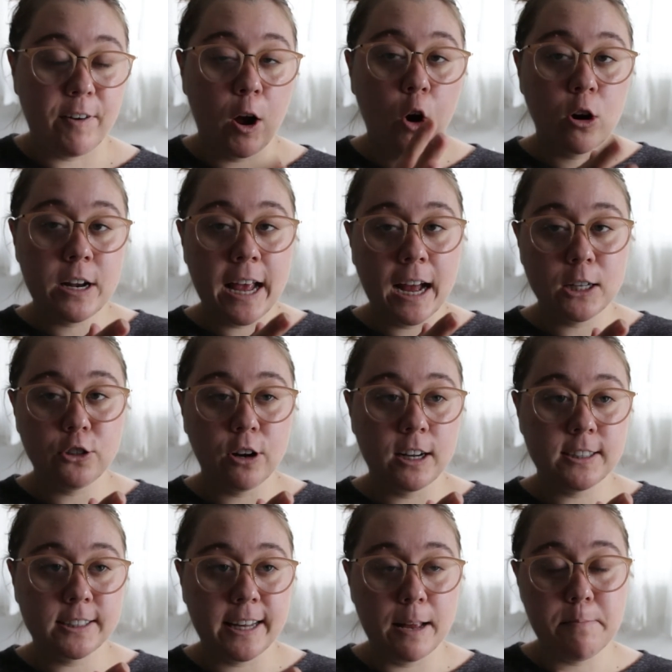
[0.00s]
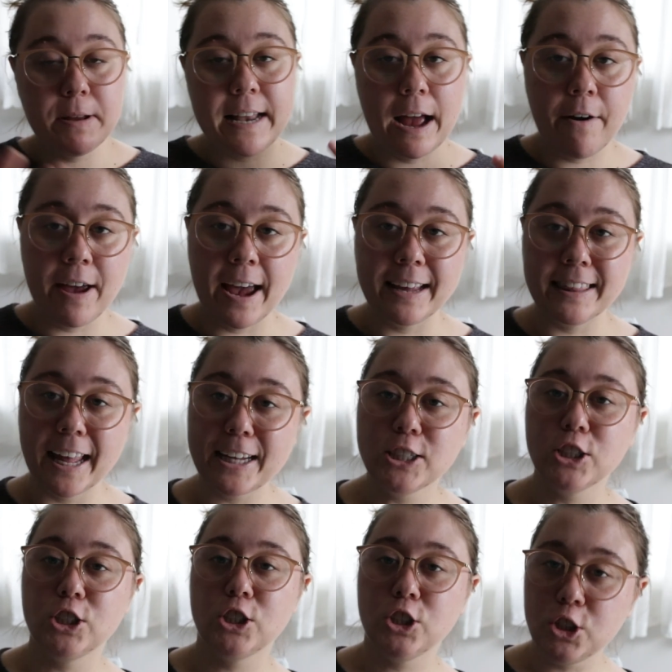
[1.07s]
I already had dry skin, but now I had
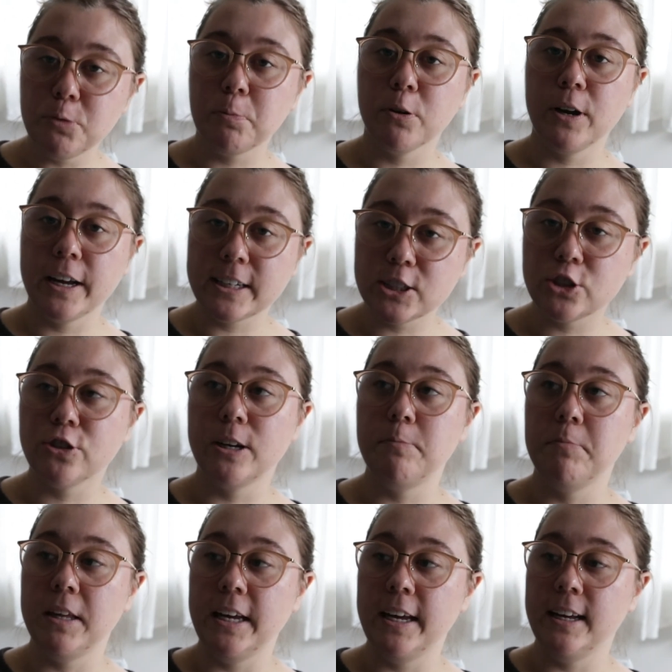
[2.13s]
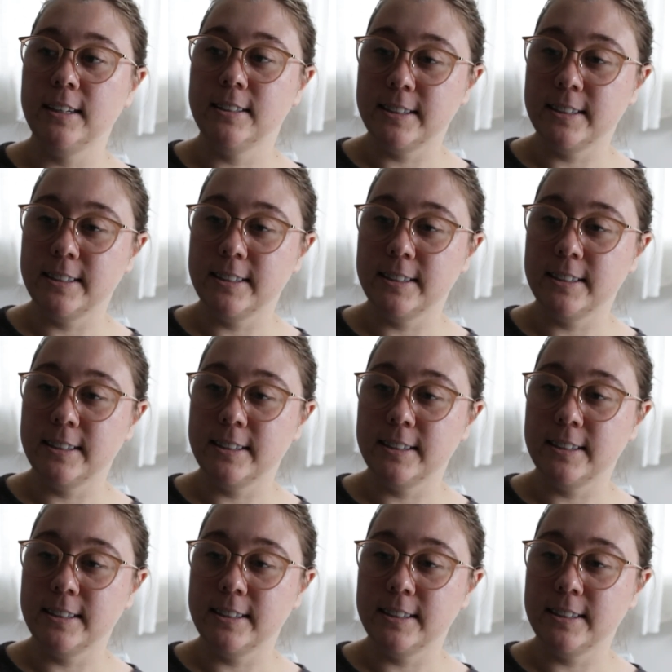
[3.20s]
super extremely